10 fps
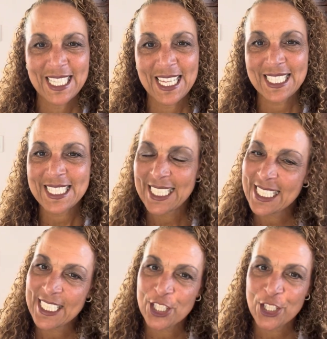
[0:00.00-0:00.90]
That's the
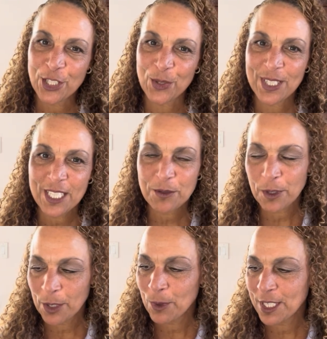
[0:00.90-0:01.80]
issue. And that's what
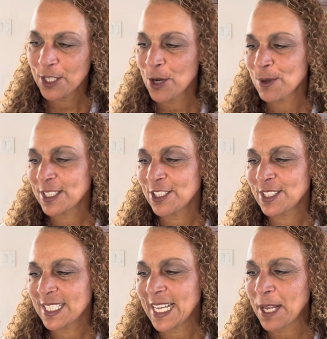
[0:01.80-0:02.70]
I want to go into
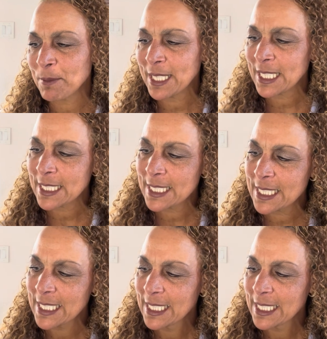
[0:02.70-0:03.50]
today, because,